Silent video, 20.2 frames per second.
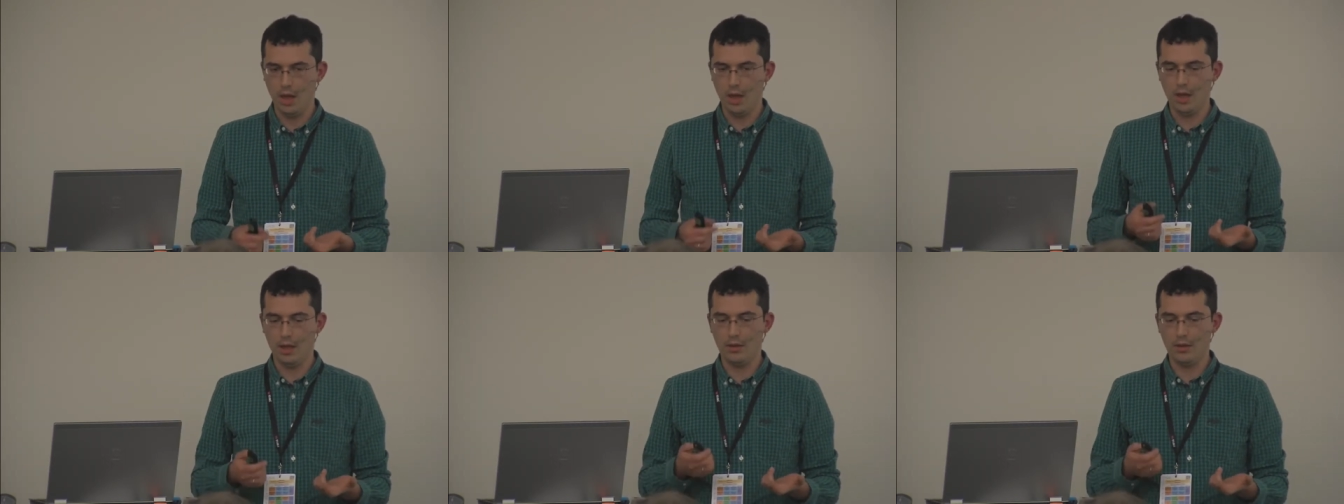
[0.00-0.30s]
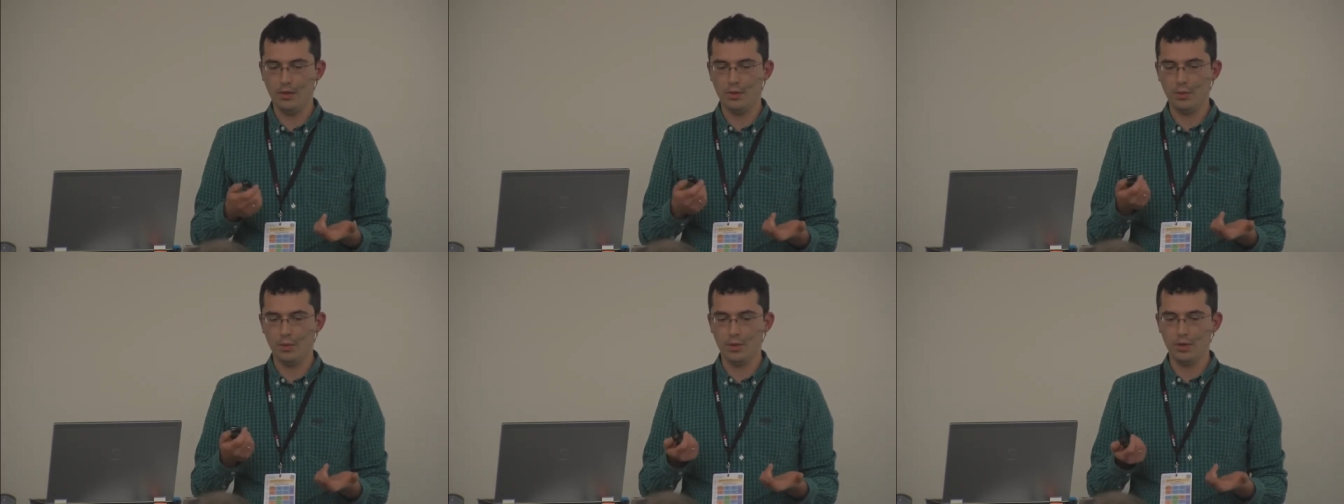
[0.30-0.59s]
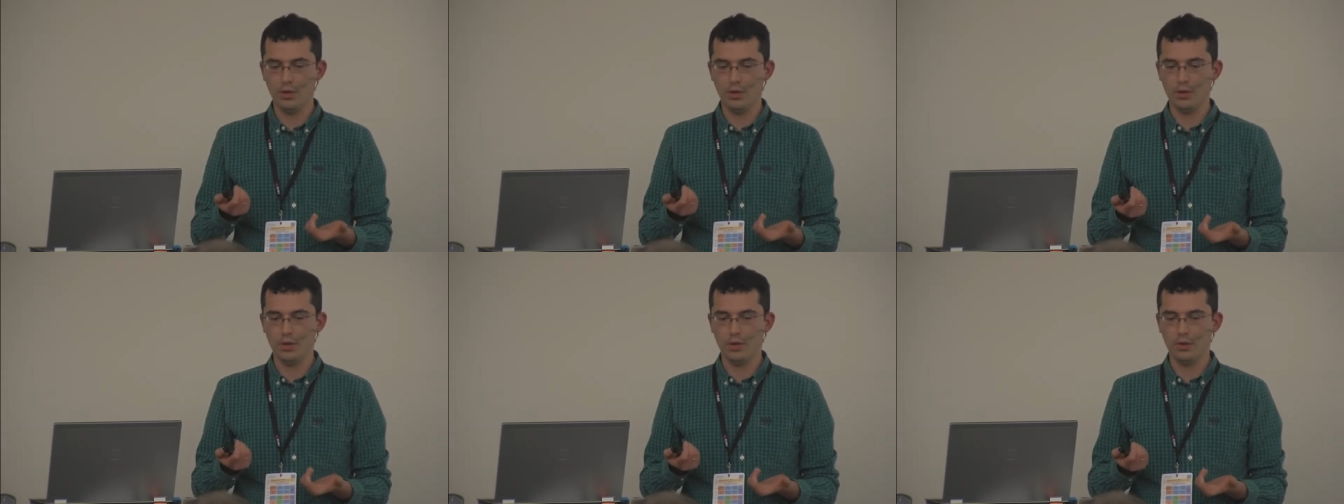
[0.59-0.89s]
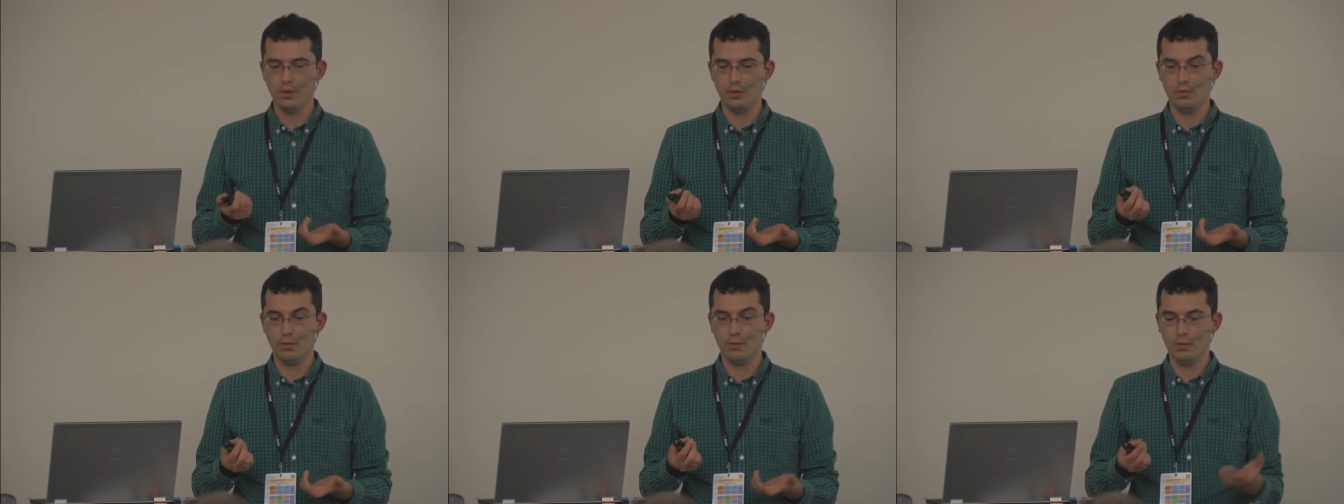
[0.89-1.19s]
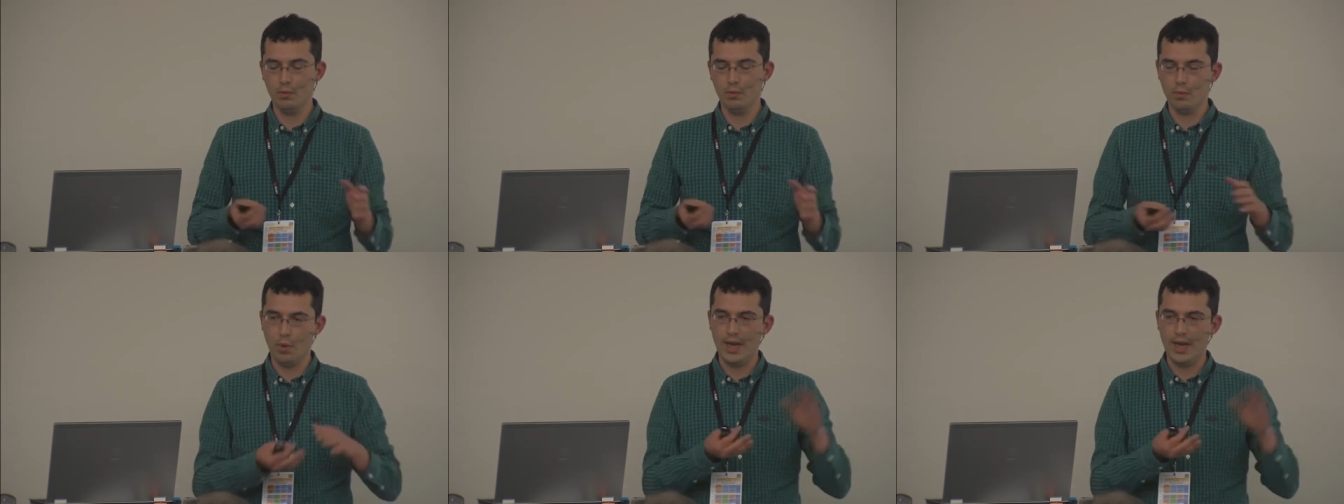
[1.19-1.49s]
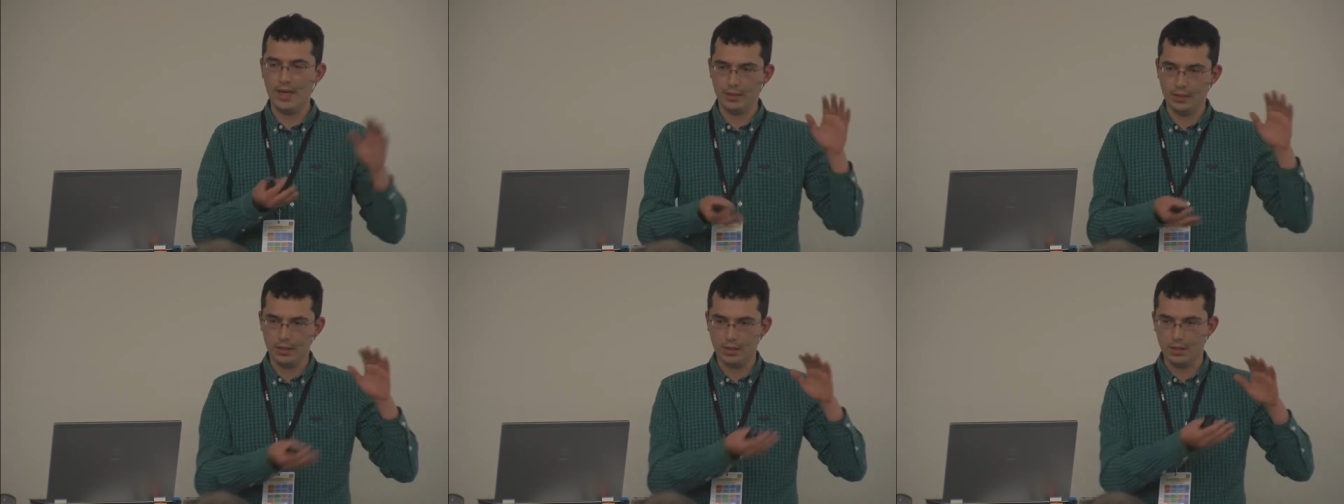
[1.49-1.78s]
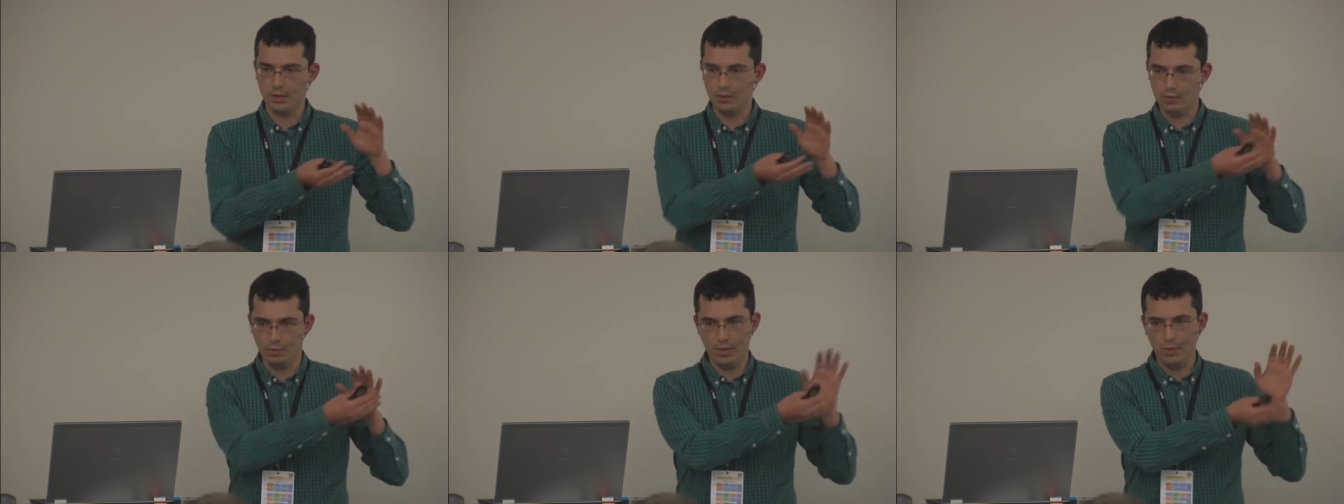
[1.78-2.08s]
there were ways
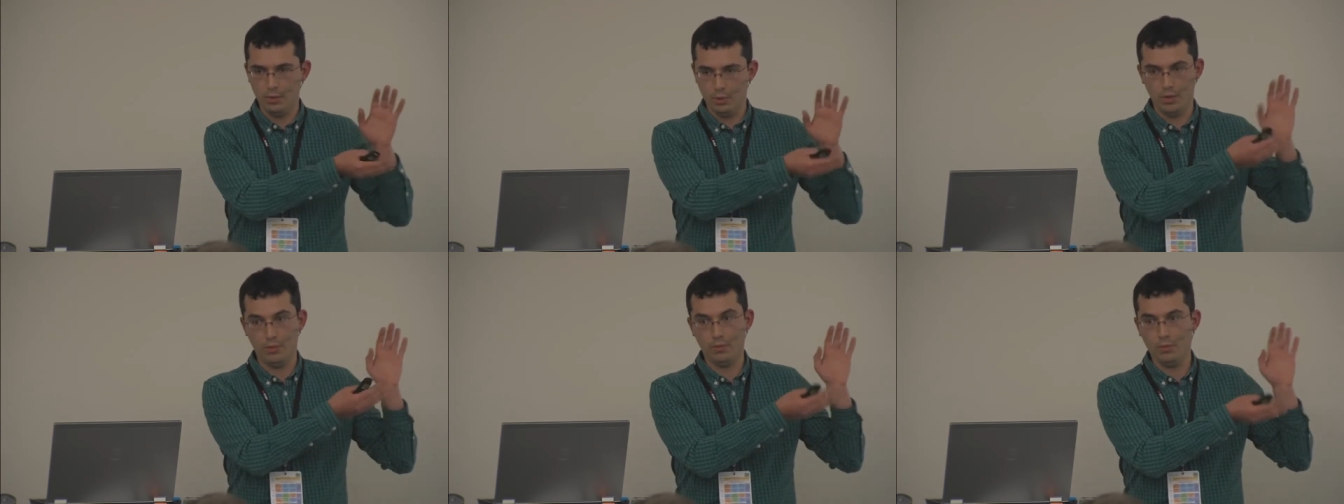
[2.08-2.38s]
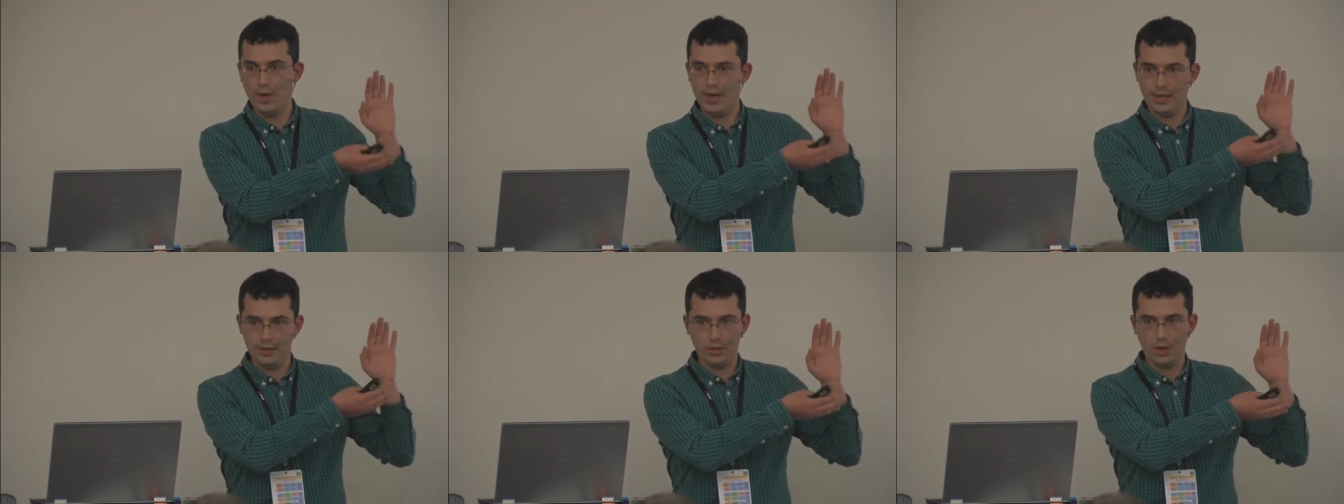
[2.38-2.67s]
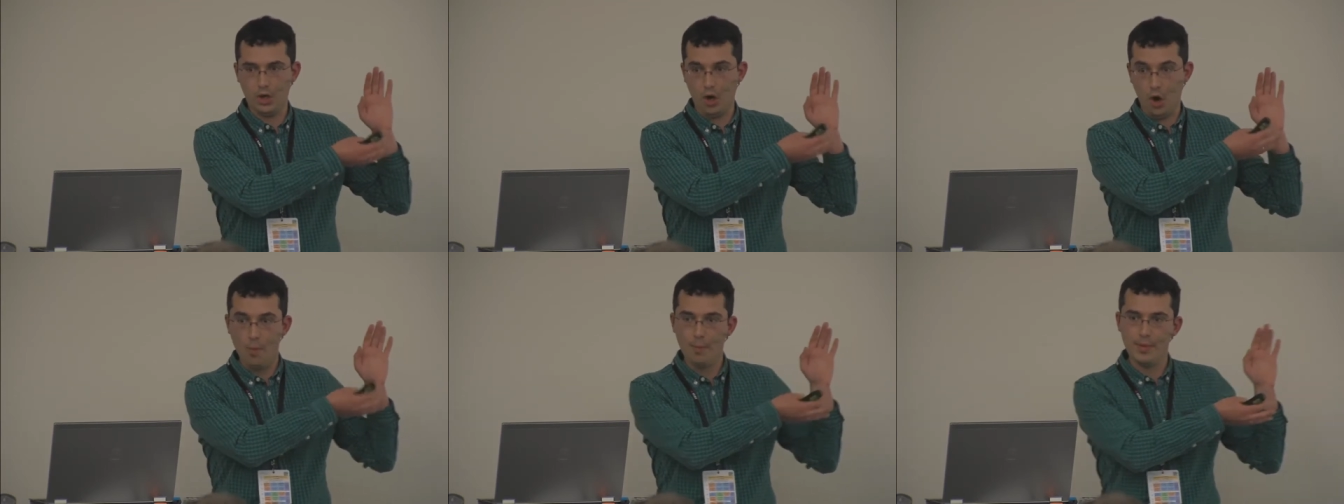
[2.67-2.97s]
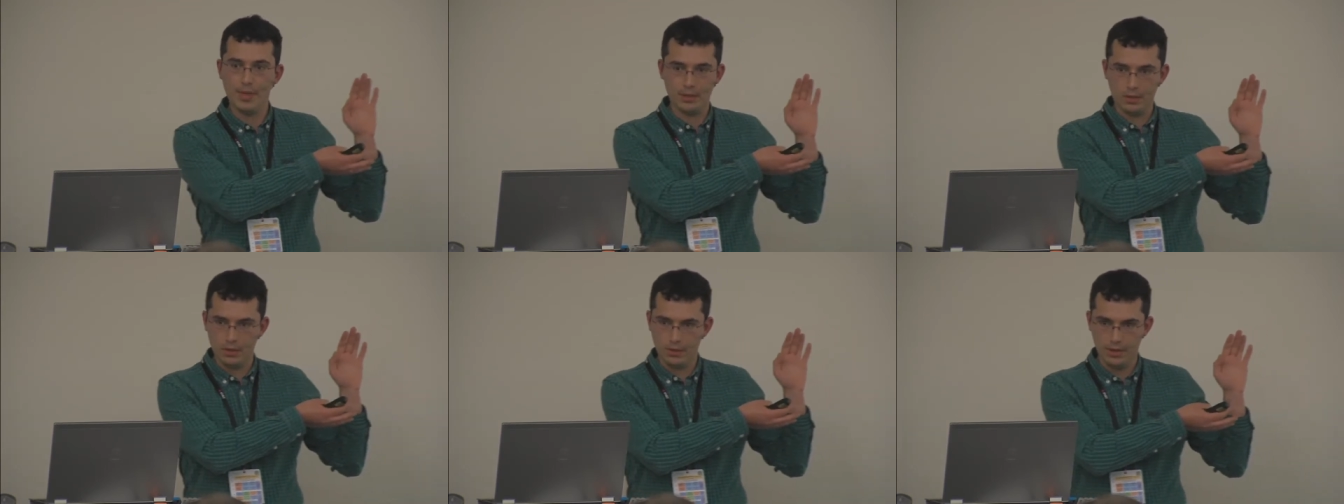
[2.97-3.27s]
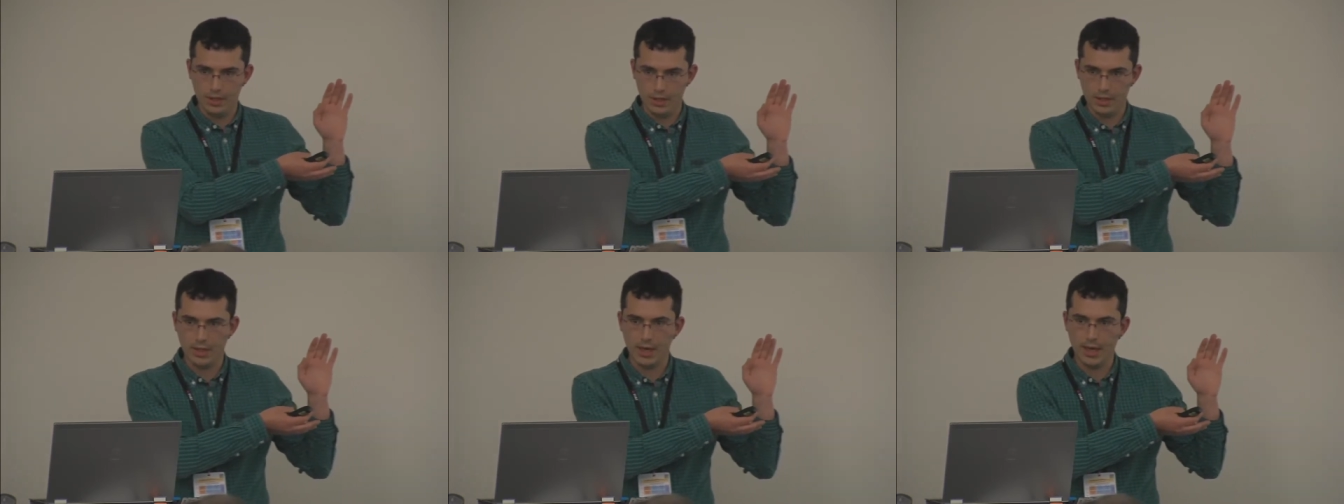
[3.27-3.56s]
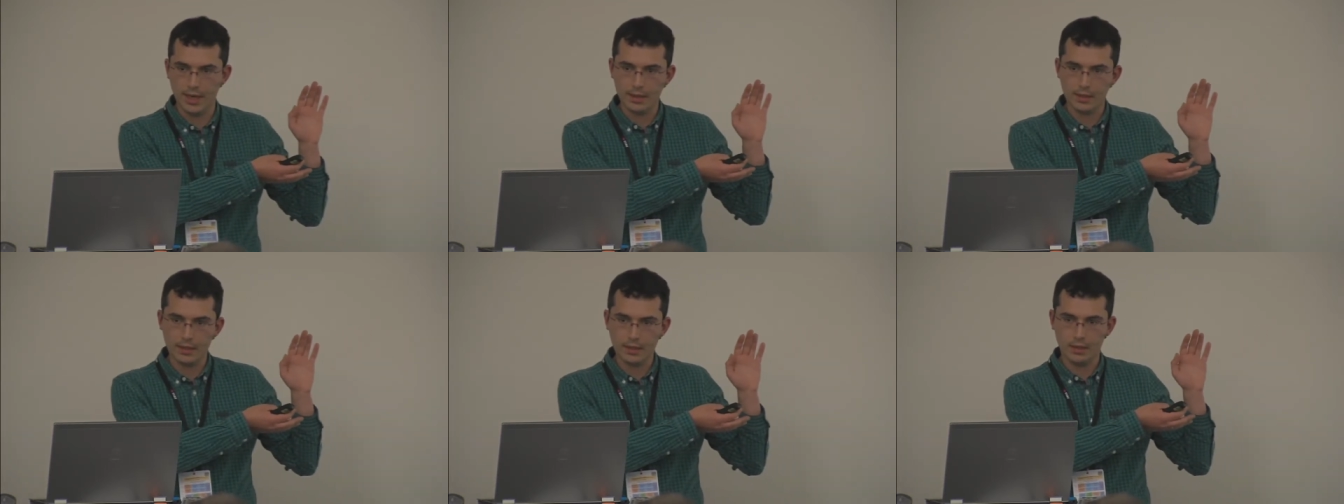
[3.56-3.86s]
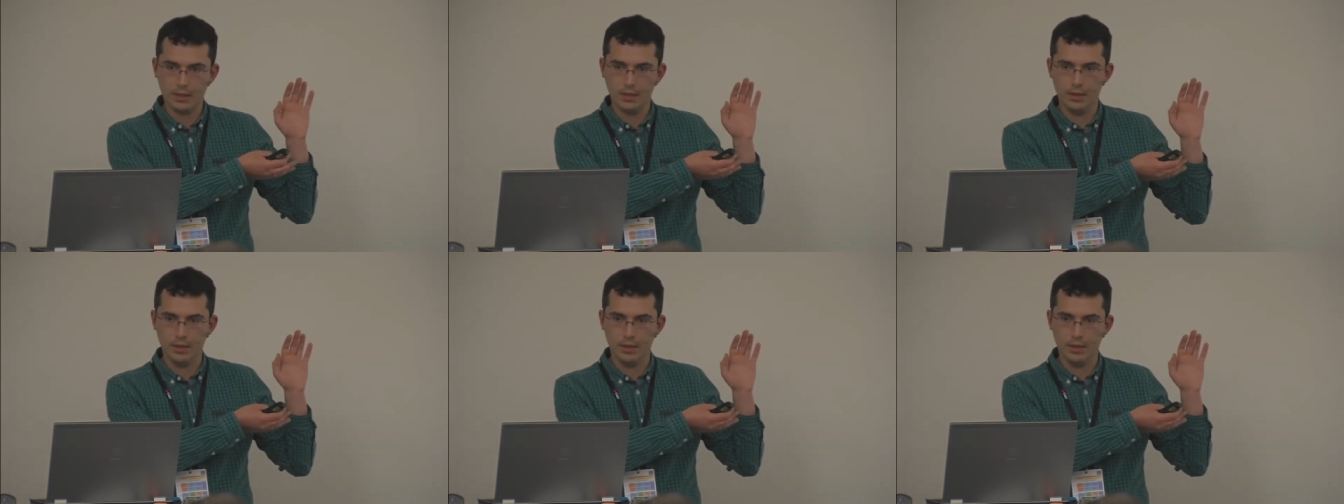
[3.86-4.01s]
to there were ways to comment on the site.